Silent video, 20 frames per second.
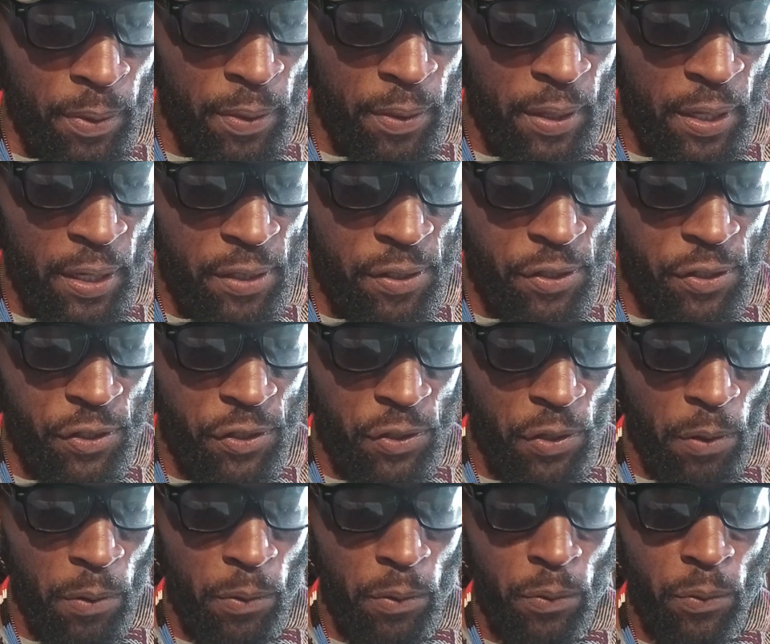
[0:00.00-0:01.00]
This
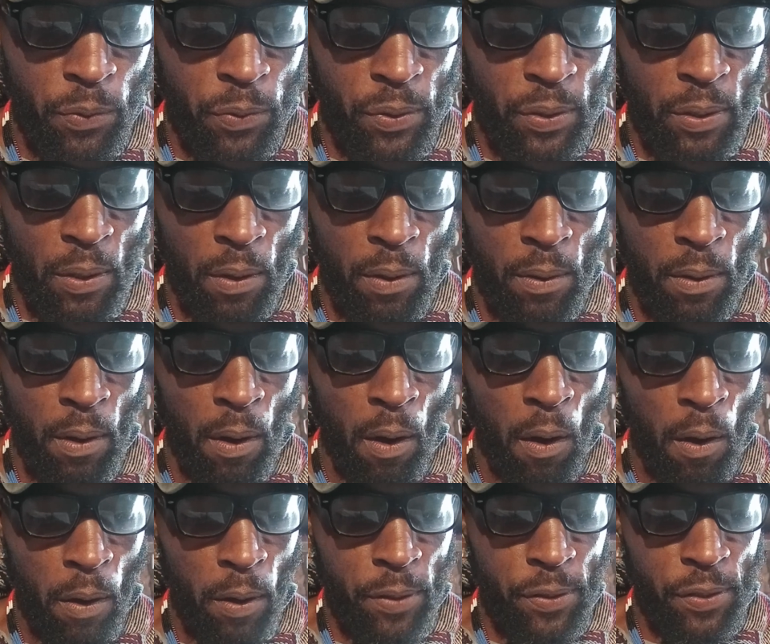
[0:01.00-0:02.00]
shows
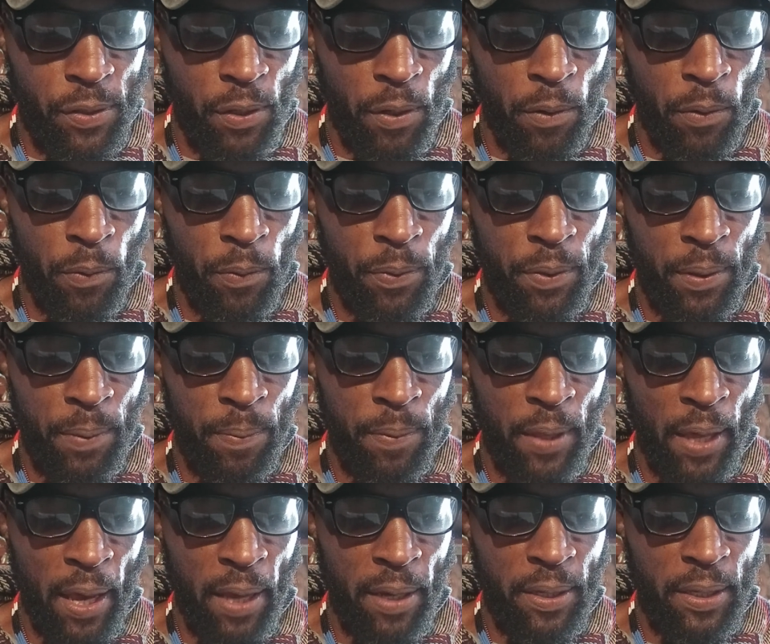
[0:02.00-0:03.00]
also
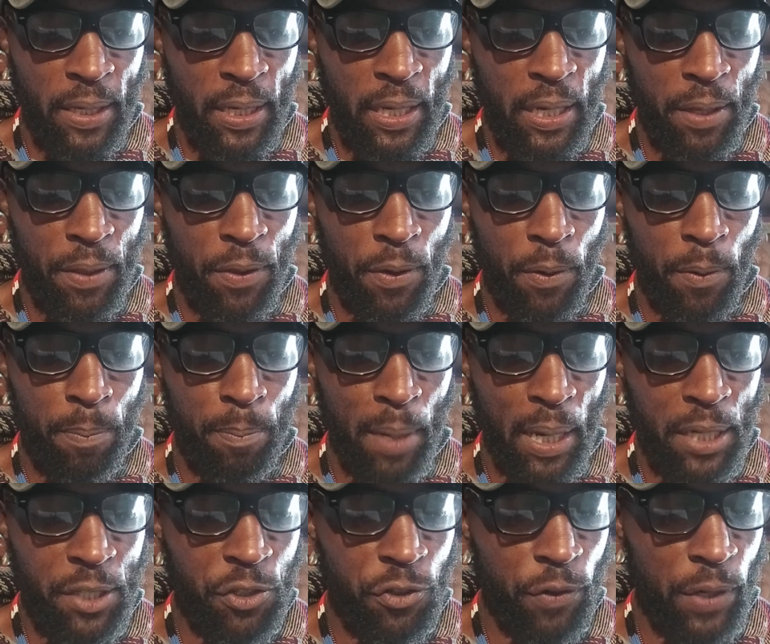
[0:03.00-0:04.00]
that neither
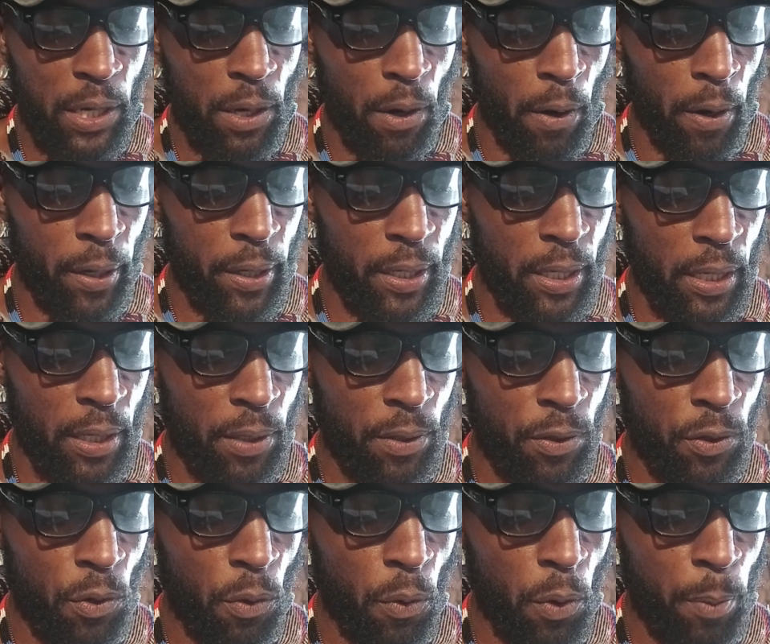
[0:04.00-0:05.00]
matriarchy
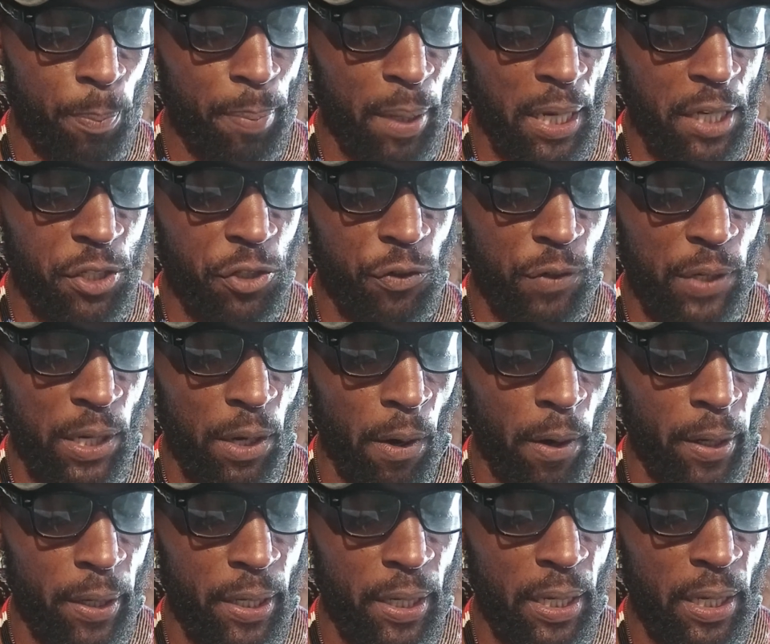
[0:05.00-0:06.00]
nor
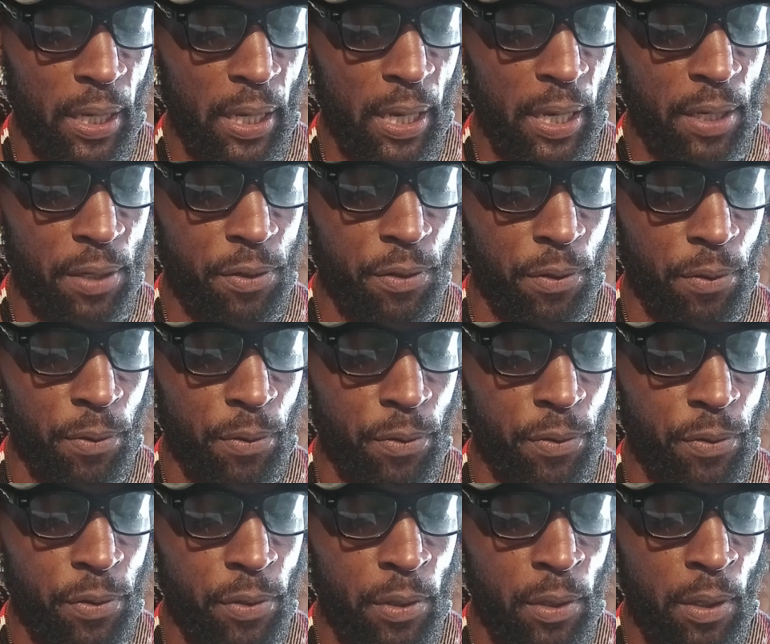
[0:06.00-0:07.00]
patriarchy
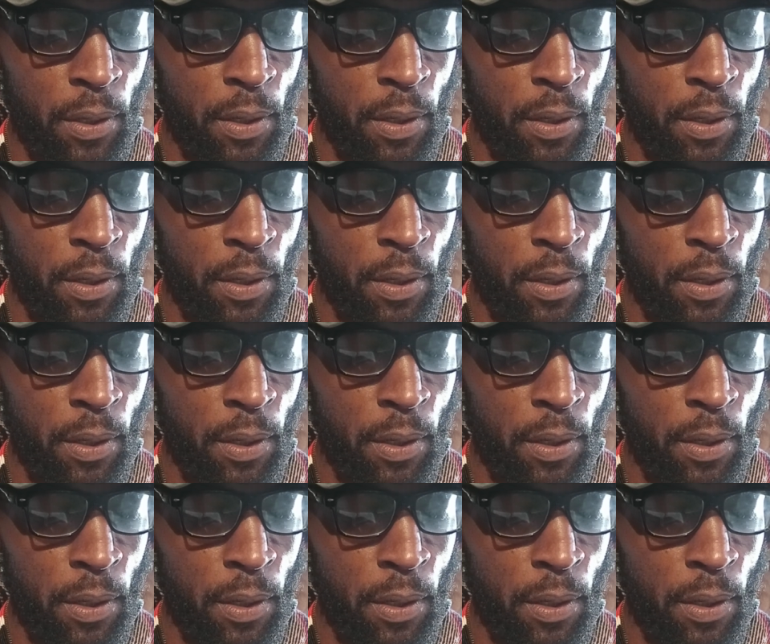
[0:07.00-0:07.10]
hinges